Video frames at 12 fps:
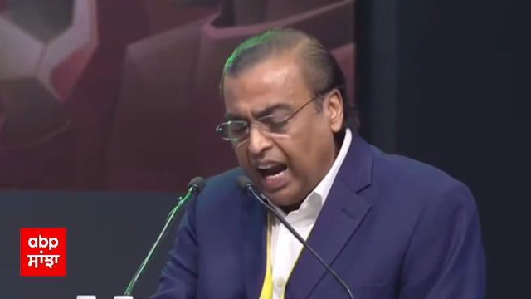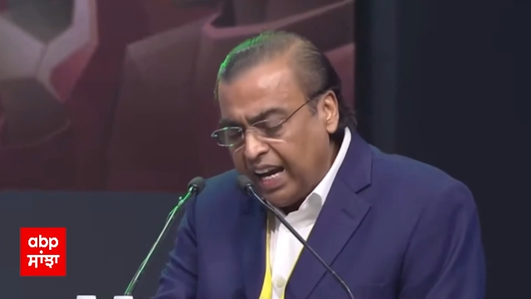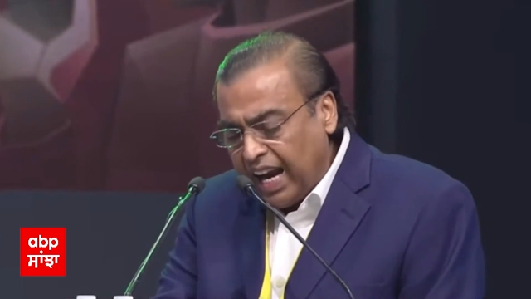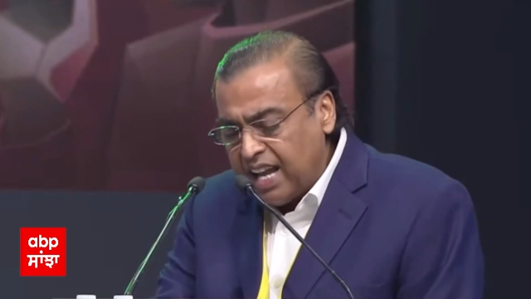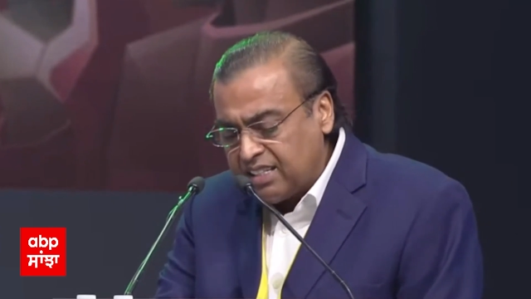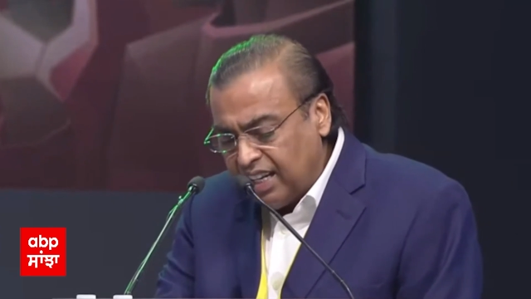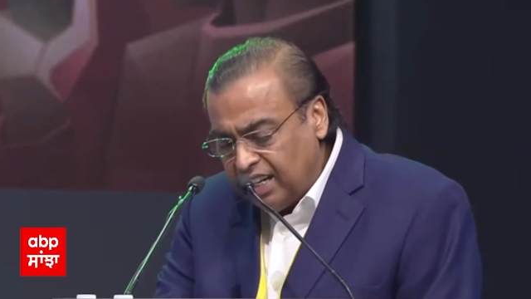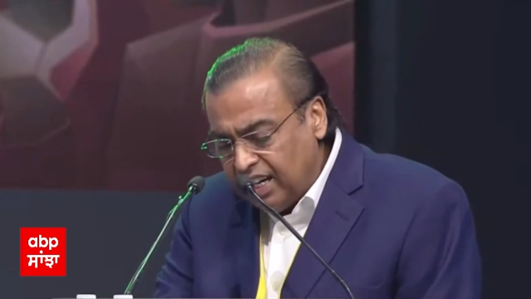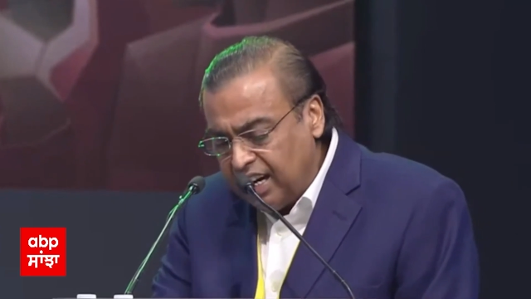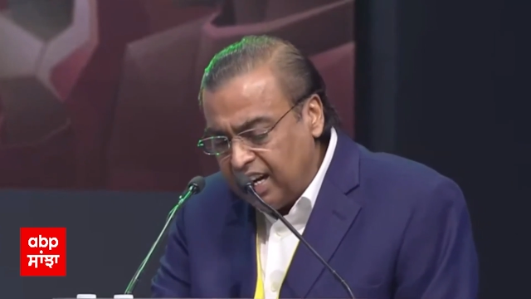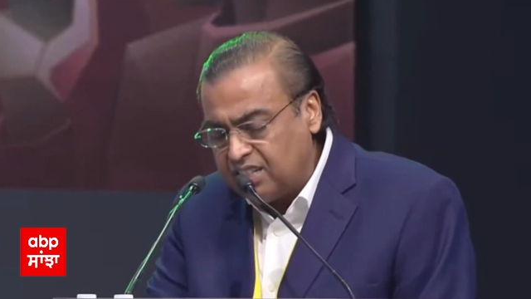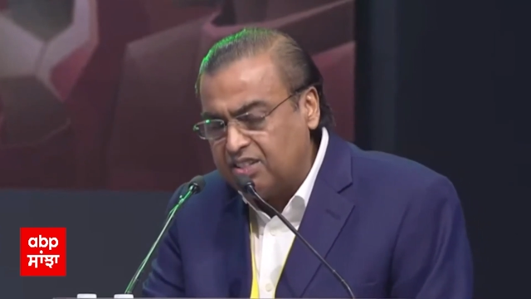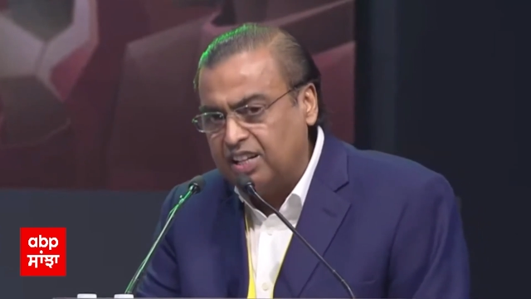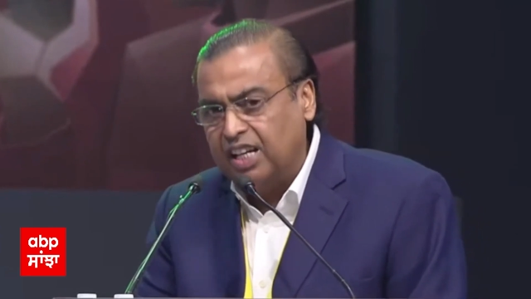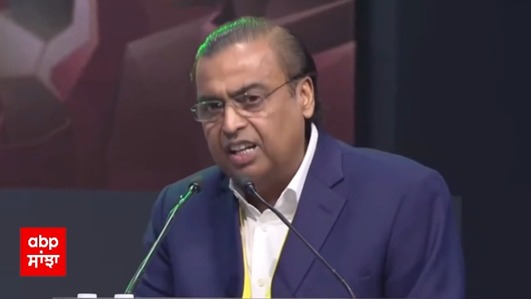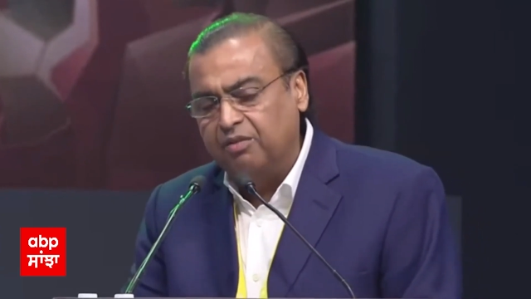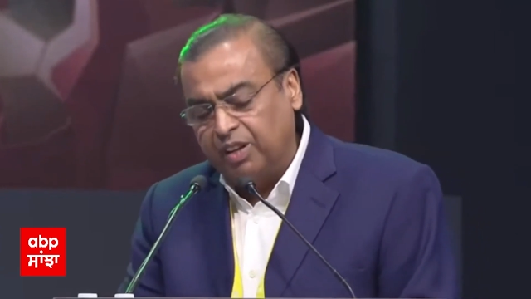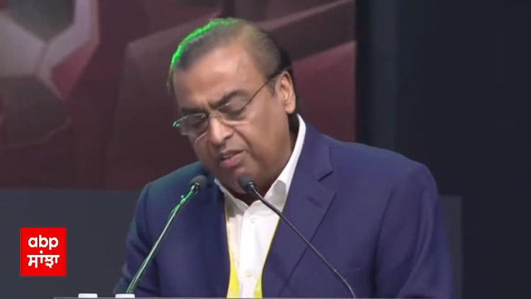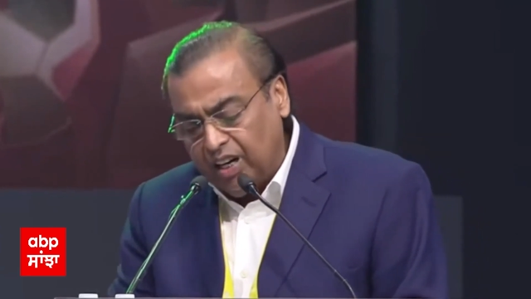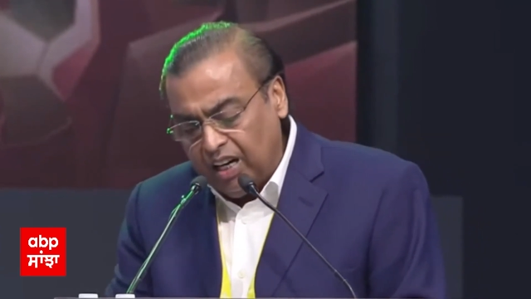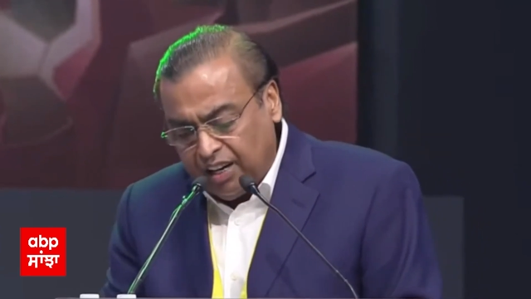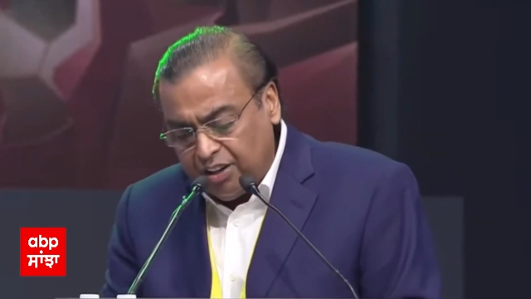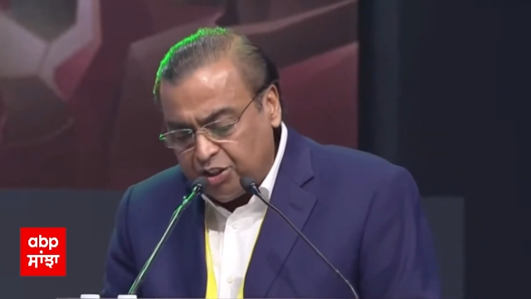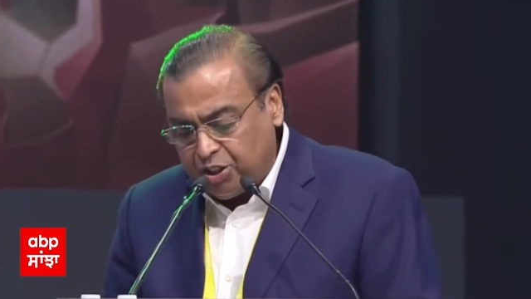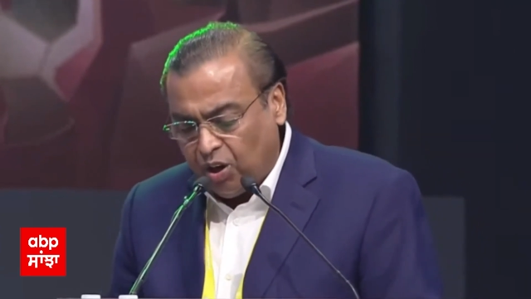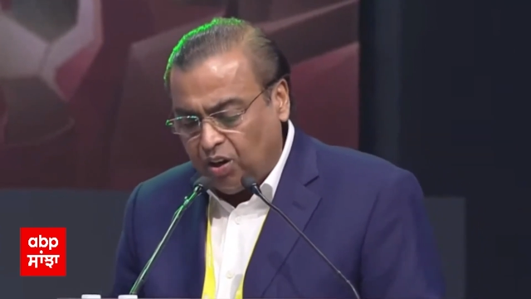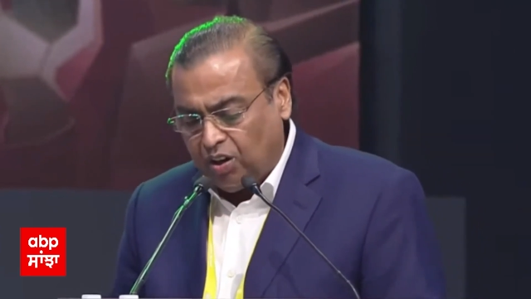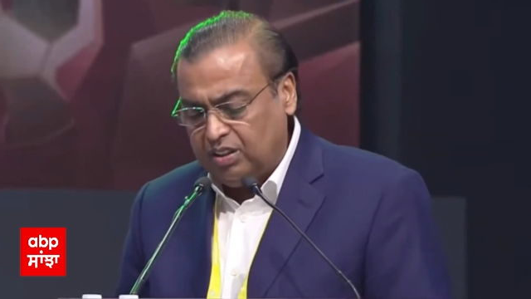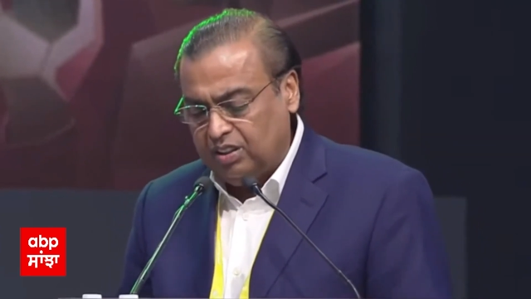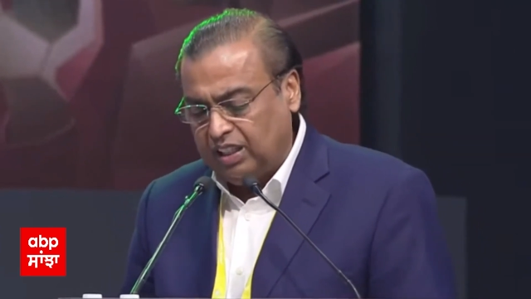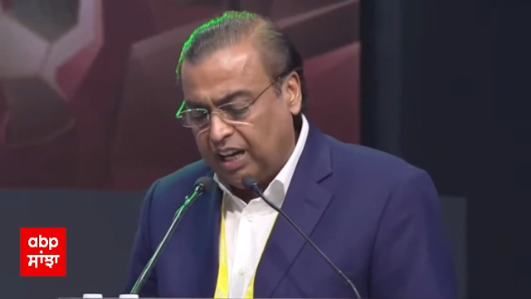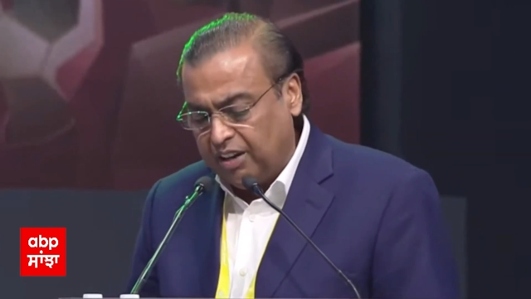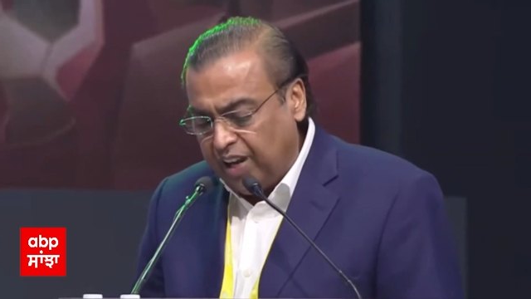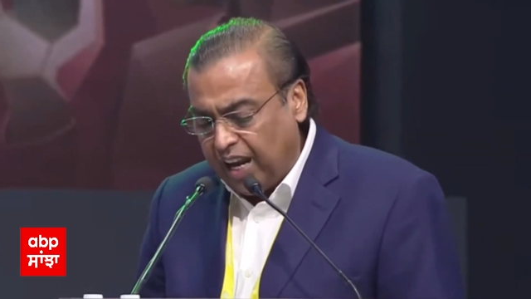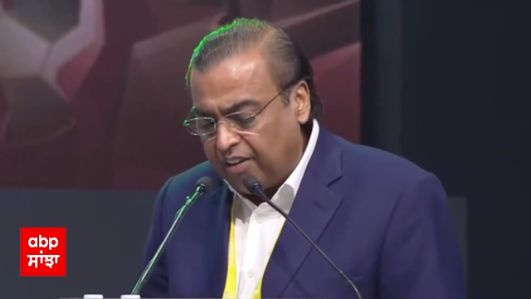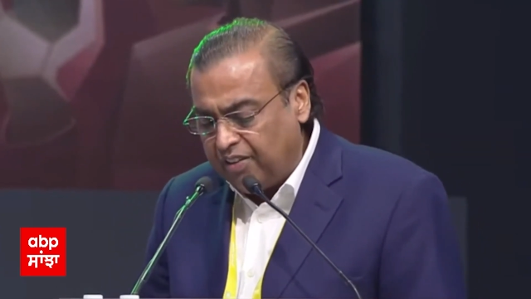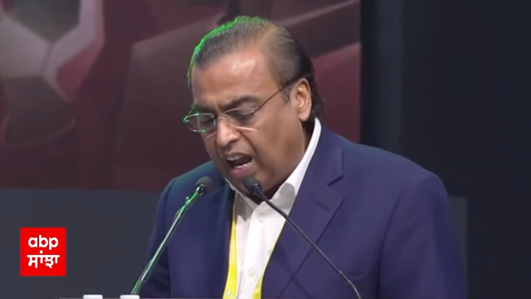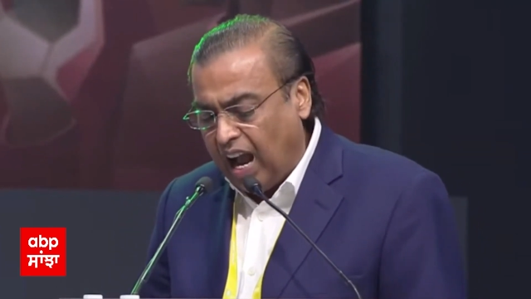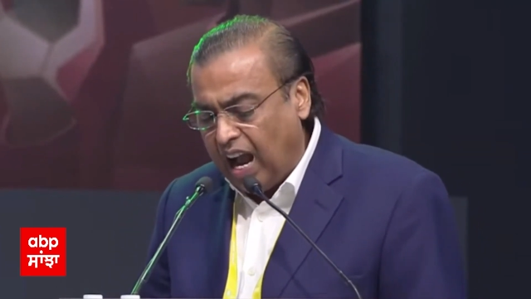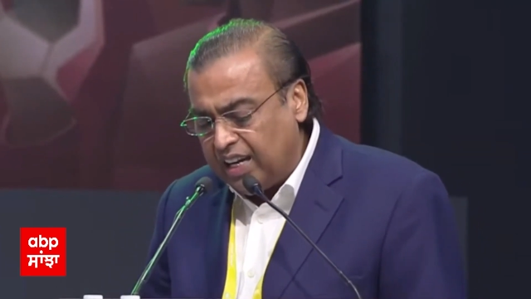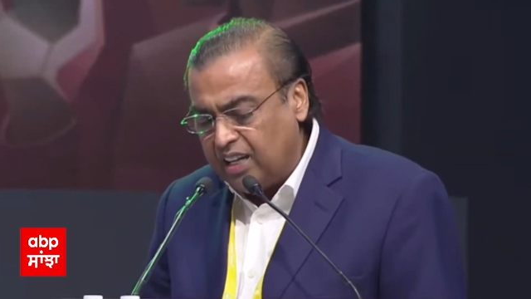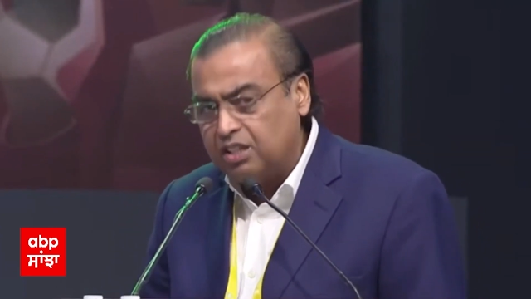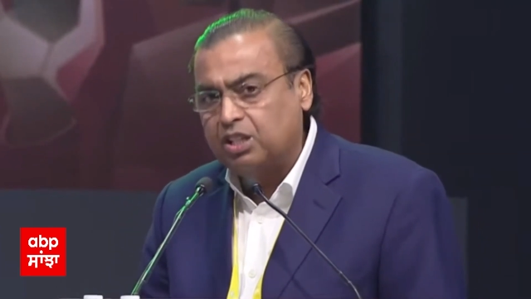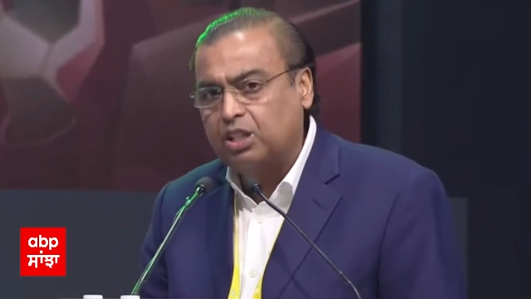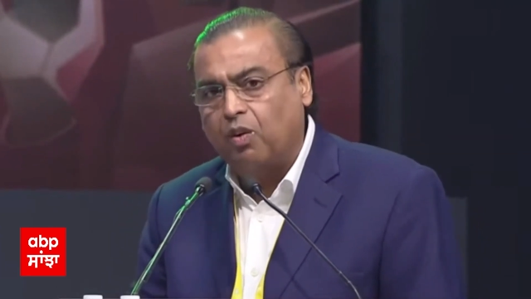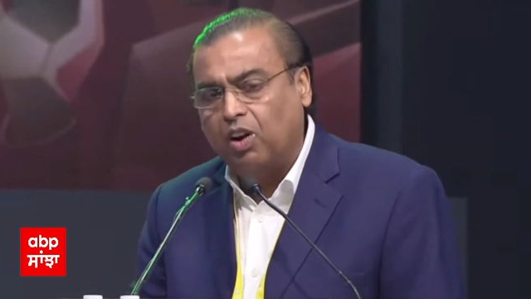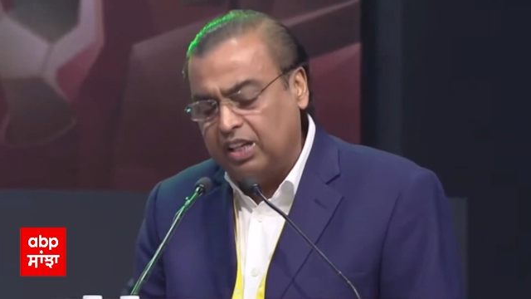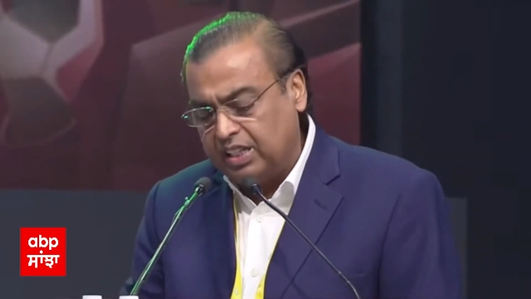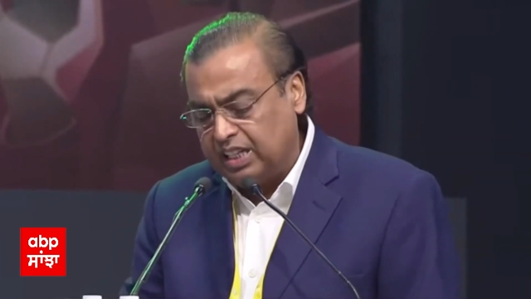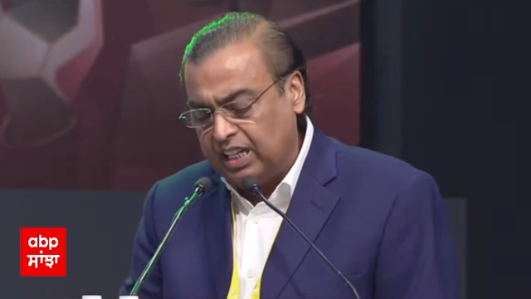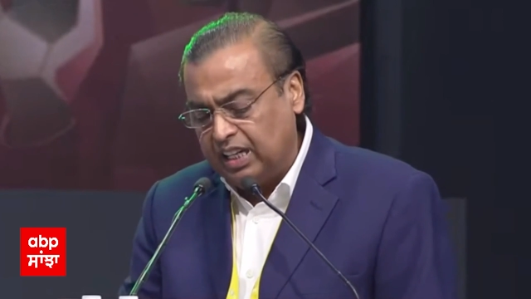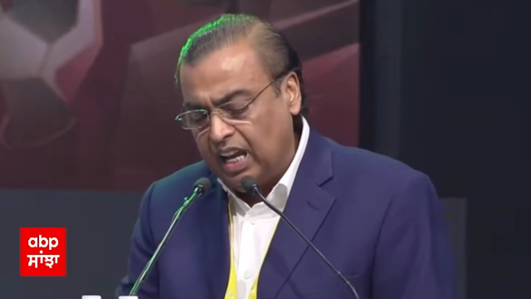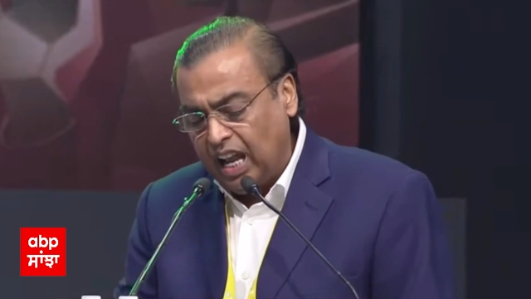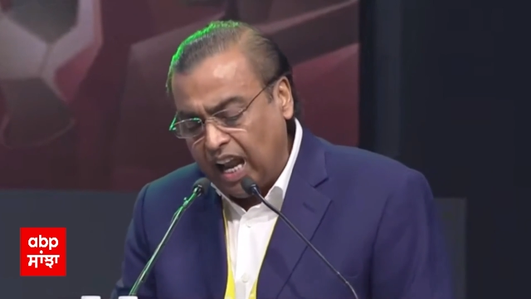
And as an industry, we will ensure that we have the highest quality